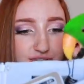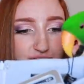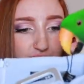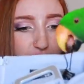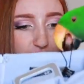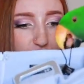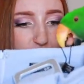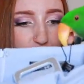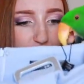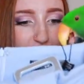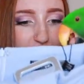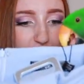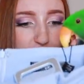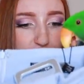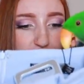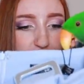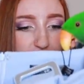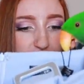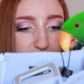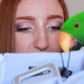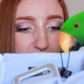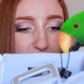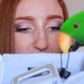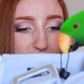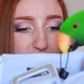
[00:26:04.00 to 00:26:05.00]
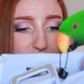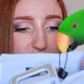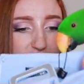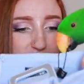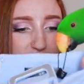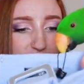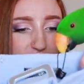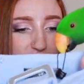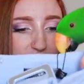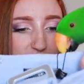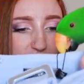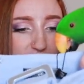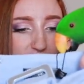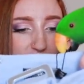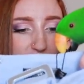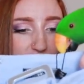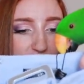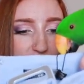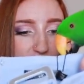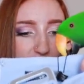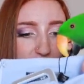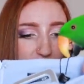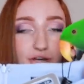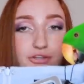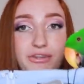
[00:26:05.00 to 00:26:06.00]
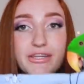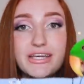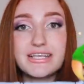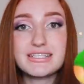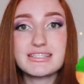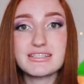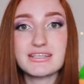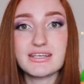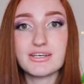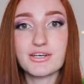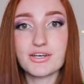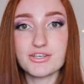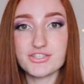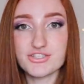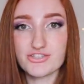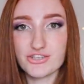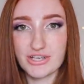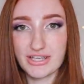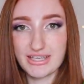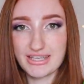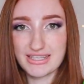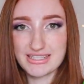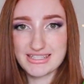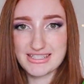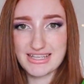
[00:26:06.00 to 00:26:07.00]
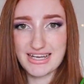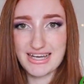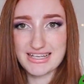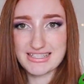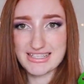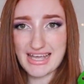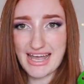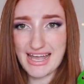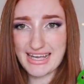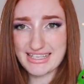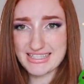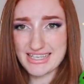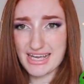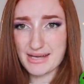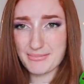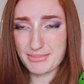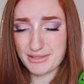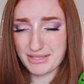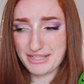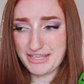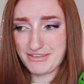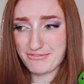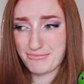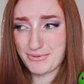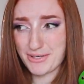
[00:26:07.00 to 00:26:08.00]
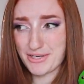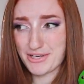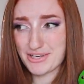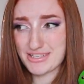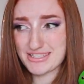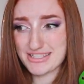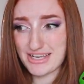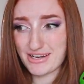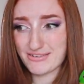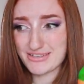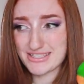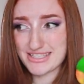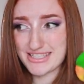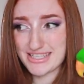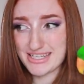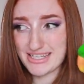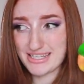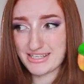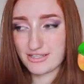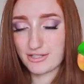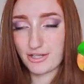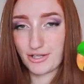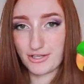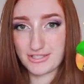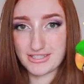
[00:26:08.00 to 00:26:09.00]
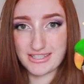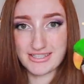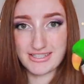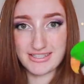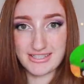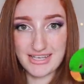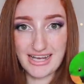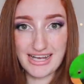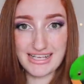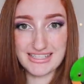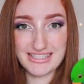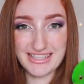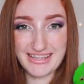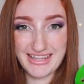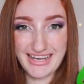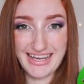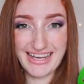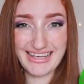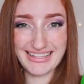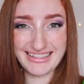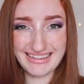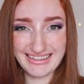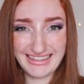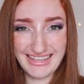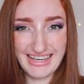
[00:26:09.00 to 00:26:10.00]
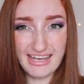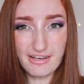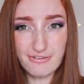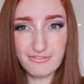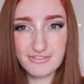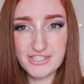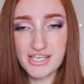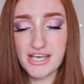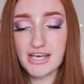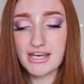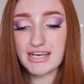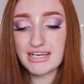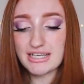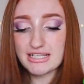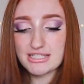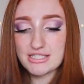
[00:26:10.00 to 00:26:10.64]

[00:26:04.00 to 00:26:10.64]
So I got these in, got these in an Australian size eight, I believe, because that was the closest size that they had left.